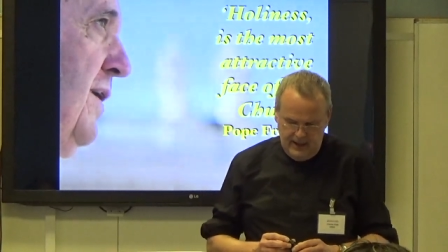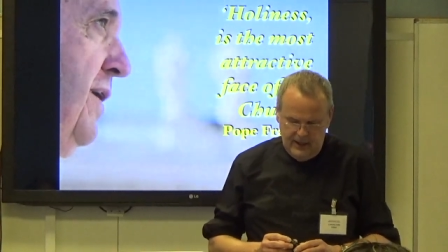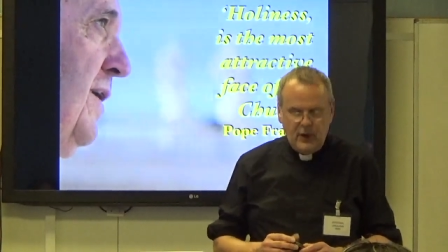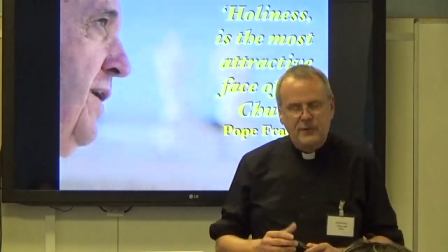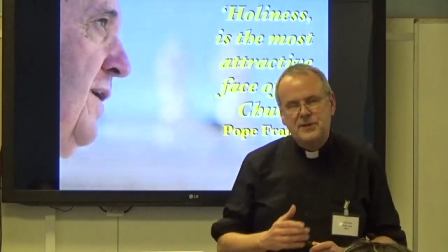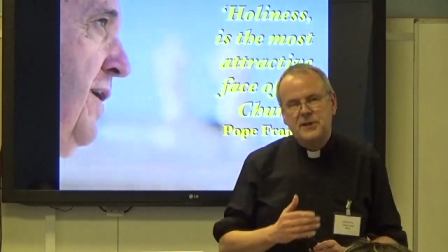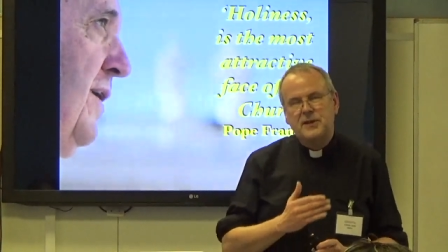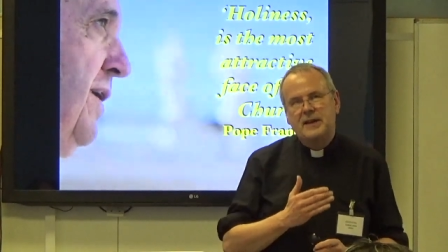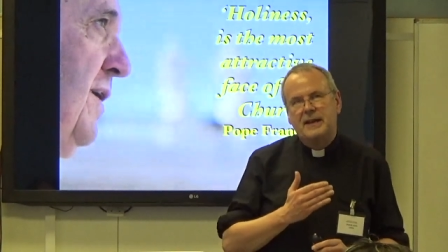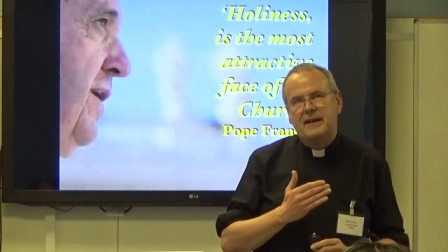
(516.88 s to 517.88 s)
He often
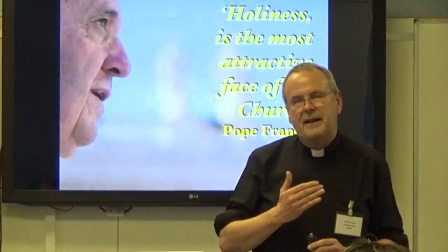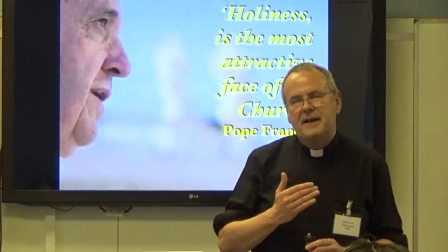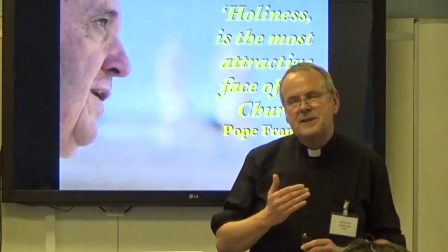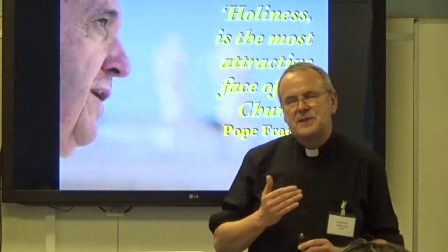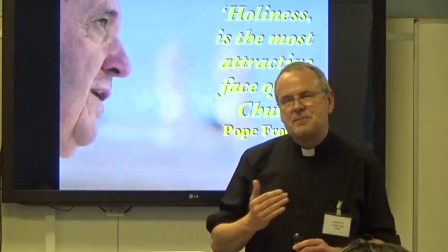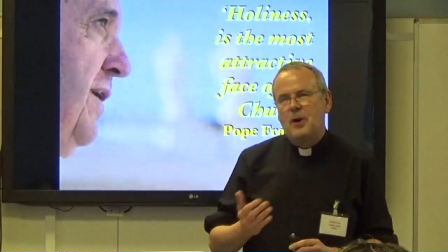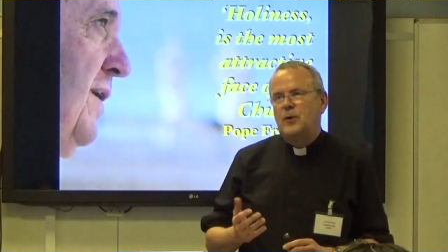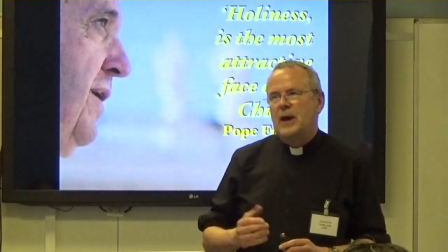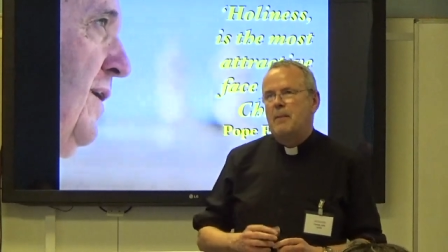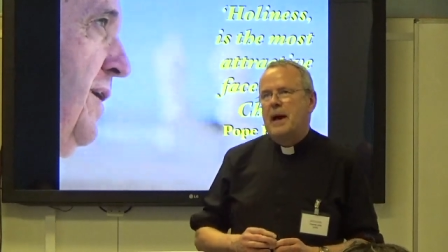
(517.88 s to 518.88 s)
uh,
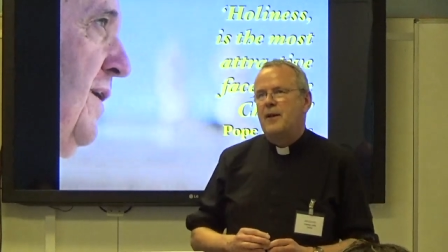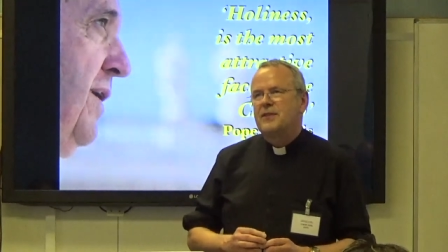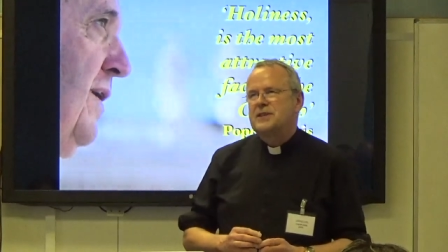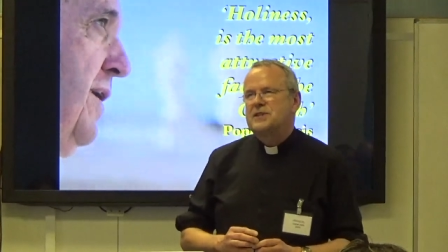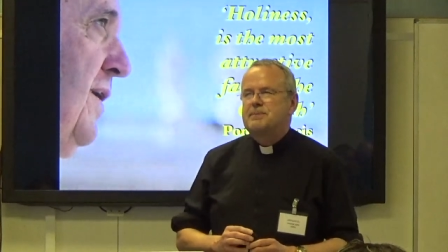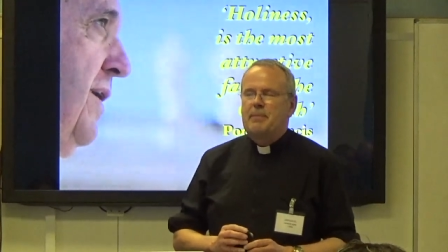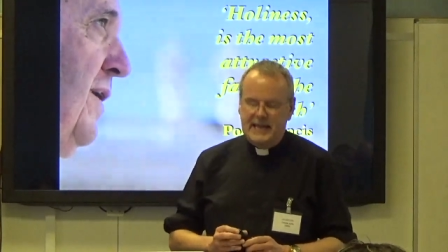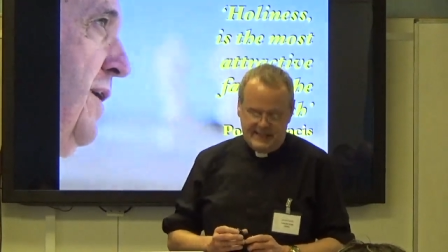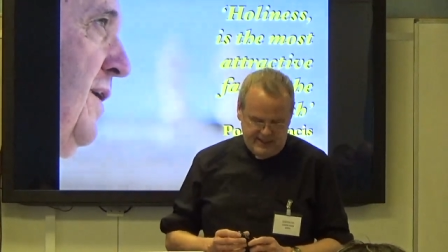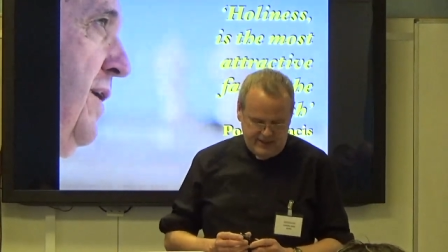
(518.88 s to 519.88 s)
spoke about
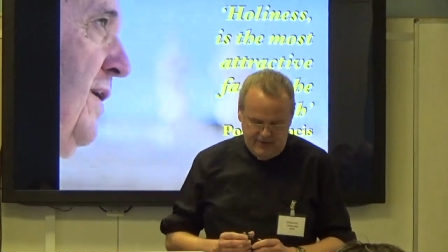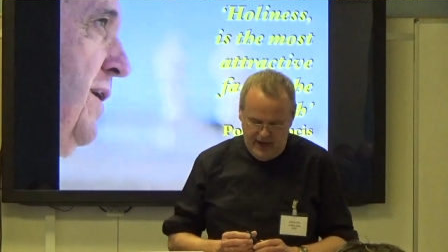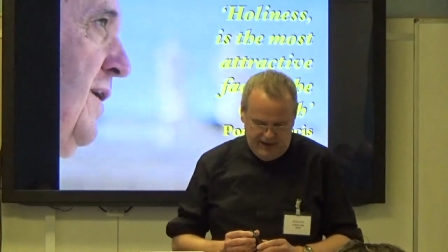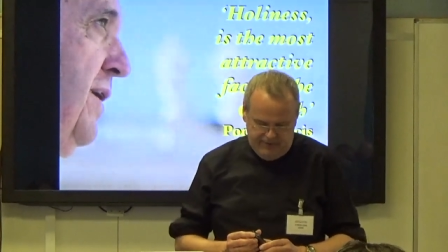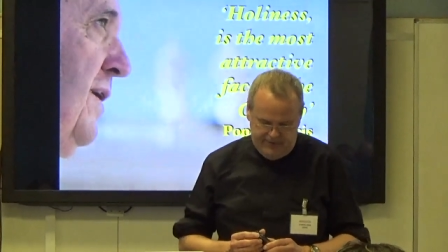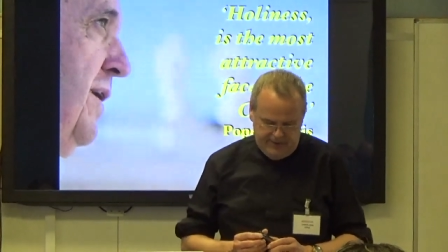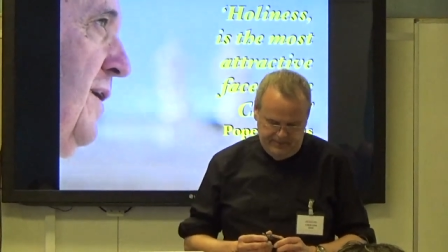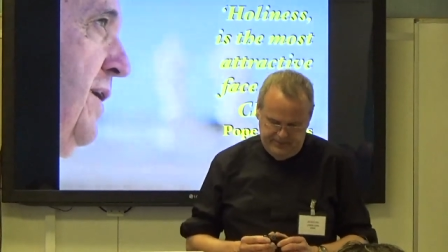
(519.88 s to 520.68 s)
spices of life